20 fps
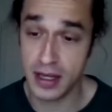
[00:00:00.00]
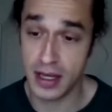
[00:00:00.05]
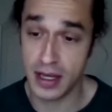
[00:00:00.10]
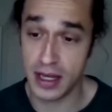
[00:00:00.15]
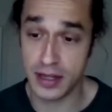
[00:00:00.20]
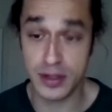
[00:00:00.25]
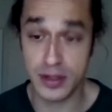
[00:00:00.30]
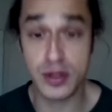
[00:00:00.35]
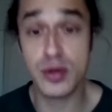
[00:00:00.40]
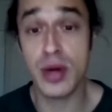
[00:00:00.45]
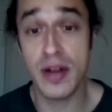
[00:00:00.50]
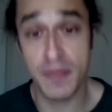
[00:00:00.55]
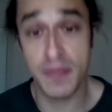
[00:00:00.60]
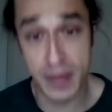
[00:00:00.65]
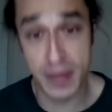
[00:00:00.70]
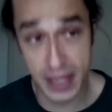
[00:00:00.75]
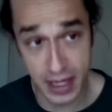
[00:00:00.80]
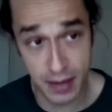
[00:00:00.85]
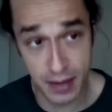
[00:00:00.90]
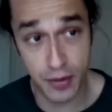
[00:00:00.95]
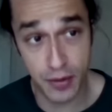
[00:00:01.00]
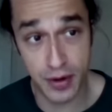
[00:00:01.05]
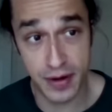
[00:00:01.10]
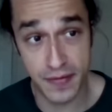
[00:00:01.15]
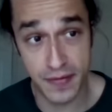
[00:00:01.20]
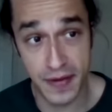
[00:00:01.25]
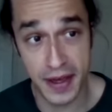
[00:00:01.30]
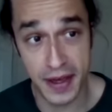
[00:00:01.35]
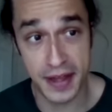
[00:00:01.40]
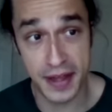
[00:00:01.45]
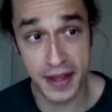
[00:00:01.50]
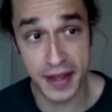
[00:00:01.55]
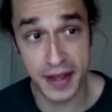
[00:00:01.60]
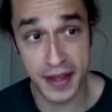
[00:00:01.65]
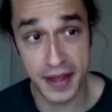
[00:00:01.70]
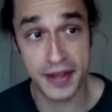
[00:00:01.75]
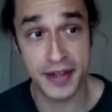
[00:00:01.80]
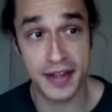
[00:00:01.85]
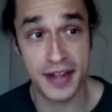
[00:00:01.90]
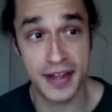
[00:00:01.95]
as you have become more
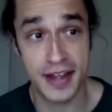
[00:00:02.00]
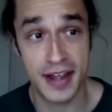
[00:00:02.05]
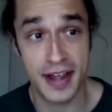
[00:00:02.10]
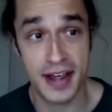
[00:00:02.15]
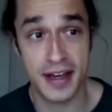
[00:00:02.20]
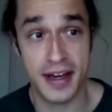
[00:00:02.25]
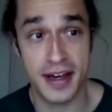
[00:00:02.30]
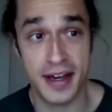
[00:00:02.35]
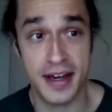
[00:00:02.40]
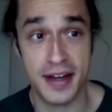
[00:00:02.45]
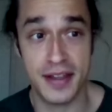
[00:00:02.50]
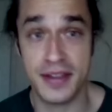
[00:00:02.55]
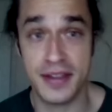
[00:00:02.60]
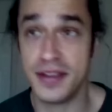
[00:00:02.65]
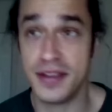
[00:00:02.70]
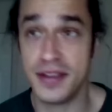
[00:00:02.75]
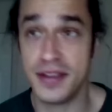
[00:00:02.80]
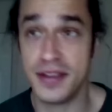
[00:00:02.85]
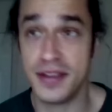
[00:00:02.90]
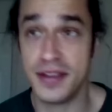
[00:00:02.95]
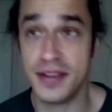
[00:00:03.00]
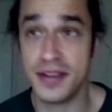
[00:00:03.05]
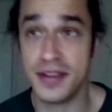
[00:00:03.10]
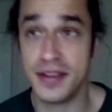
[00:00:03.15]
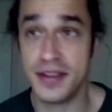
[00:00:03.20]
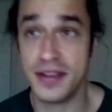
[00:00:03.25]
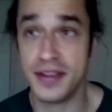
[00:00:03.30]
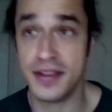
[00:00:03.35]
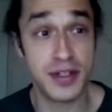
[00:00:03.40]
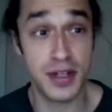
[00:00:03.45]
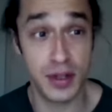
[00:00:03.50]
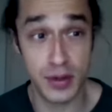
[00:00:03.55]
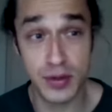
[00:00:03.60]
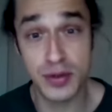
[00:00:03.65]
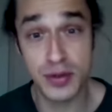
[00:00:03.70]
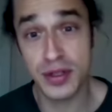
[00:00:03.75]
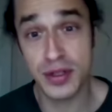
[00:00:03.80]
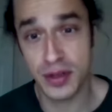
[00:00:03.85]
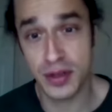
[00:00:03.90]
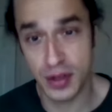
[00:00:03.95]
advanced, uh, it's easier to
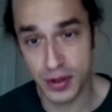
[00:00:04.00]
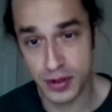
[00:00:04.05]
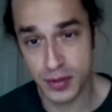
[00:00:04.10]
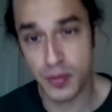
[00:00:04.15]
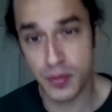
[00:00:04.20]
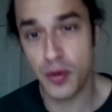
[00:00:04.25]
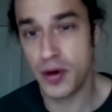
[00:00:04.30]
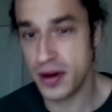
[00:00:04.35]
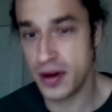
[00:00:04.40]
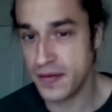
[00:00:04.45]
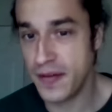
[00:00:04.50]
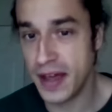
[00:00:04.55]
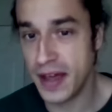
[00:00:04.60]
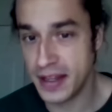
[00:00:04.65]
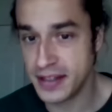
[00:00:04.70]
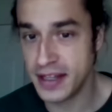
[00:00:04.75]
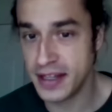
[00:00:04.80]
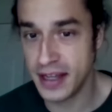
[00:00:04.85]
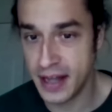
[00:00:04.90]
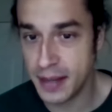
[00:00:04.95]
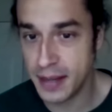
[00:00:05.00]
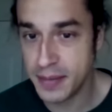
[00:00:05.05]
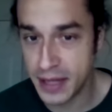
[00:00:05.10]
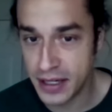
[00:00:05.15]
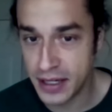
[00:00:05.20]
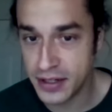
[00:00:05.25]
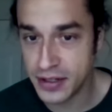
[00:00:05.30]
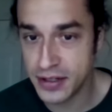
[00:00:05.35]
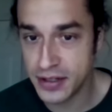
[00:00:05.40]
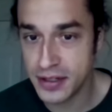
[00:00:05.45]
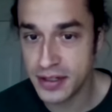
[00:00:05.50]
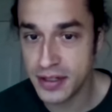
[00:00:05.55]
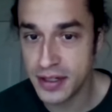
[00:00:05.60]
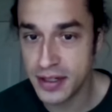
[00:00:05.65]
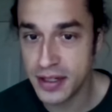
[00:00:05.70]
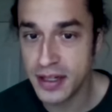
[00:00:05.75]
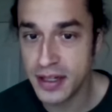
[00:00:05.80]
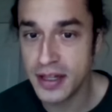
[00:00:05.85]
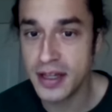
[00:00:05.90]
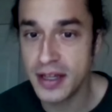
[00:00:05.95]
lose those more advanced
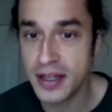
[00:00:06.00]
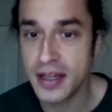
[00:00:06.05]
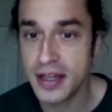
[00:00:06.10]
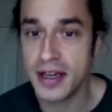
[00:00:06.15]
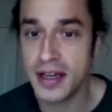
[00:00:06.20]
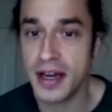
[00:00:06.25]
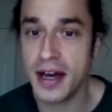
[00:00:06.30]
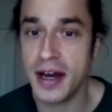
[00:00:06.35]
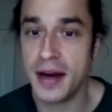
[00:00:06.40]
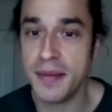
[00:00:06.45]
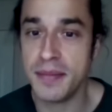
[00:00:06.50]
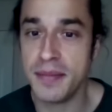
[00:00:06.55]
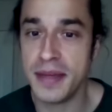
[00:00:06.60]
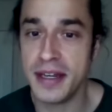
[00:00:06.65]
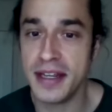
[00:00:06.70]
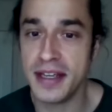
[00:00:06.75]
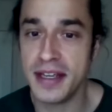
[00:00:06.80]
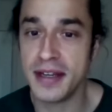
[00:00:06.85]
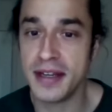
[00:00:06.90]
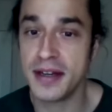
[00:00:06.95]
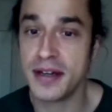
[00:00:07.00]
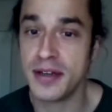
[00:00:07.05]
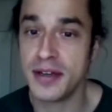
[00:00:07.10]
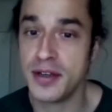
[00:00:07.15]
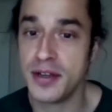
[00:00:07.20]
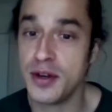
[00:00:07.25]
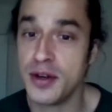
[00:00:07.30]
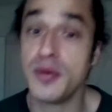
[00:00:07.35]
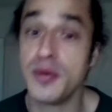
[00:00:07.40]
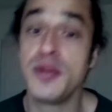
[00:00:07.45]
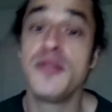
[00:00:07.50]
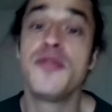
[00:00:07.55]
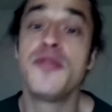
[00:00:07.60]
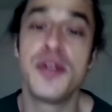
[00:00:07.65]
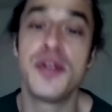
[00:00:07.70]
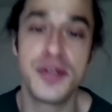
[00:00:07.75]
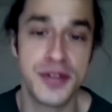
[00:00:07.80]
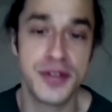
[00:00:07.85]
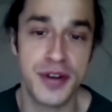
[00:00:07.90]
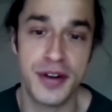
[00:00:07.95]
adaptations. Uh, meaning, you know, when you
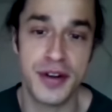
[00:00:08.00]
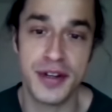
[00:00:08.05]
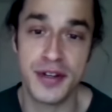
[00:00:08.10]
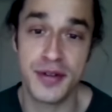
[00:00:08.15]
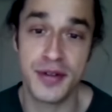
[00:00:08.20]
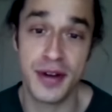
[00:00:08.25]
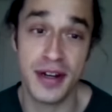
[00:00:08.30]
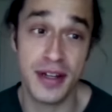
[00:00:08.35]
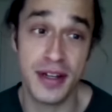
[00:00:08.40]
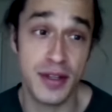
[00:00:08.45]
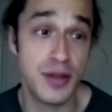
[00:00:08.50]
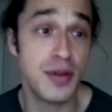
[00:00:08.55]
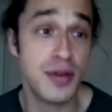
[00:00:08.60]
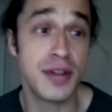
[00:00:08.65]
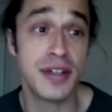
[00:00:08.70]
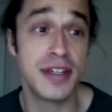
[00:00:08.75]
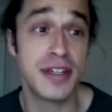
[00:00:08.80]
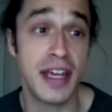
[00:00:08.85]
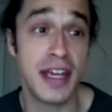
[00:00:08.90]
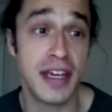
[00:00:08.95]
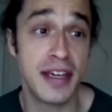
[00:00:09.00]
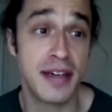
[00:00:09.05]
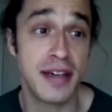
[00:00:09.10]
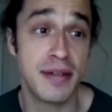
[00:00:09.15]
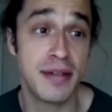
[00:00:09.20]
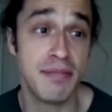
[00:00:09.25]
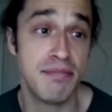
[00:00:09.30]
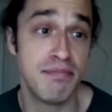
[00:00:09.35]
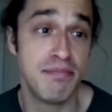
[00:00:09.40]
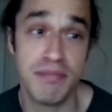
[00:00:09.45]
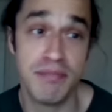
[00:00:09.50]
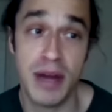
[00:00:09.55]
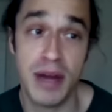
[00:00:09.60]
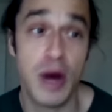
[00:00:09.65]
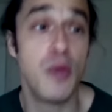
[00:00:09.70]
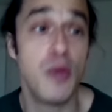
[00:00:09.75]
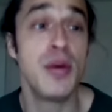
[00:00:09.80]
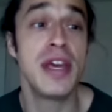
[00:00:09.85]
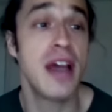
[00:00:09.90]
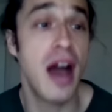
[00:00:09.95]
first started training, you can take a
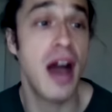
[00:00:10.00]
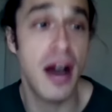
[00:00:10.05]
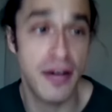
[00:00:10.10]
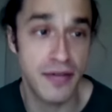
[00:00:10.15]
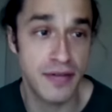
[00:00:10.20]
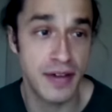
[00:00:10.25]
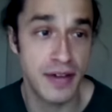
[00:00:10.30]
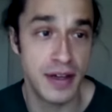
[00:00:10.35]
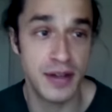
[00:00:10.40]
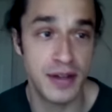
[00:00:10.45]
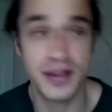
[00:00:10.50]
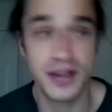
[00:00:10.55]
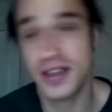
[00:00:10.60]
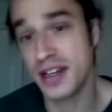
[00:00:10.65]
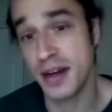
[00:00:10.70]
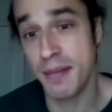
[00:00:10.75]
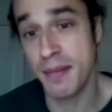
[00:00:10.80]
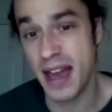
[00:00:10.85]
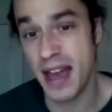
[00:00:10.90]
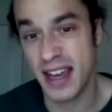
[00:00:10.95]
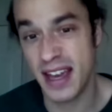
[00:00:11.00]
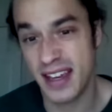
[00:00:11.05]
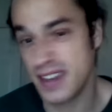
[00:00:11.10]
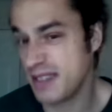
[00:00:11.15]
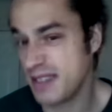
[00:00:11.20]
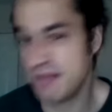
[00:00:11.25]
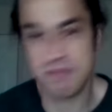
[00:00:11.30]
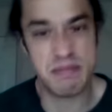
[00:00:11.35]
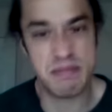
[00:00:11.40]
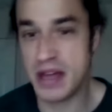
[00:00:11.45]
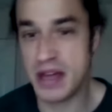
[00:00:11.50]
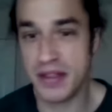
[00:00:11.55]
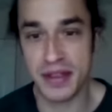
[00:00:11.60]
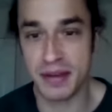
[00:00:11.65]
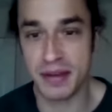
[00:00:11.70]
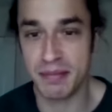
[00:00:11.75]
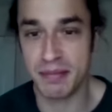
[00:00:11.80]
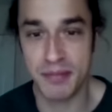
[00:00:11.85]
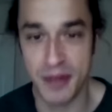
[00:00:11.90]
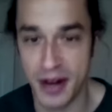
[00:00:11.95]
week off and you can come back
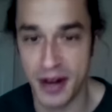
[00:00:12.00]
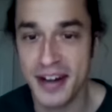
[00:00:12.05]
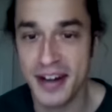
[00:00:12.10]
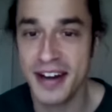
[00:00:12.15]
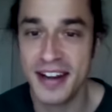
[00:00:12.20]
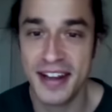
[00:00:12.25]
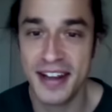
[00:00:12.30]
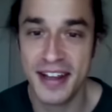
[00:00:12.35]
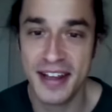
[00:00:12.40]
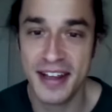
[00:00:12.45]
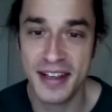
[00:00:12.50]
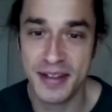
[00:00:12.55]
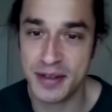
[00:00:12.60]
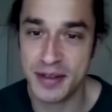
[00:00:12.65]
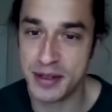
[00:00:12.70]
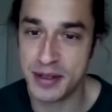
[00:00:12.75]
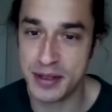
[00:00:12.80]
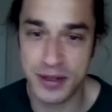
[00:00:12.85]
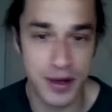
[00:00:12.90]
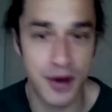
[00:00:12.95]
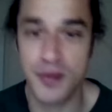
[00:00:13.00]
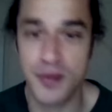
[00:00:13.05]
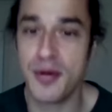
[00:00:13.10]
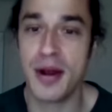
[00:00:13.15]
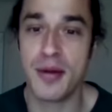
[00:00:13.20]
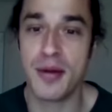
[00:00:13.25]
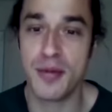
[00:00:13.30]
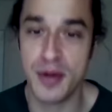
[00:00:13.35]
nothing, right? Yeah. Start right.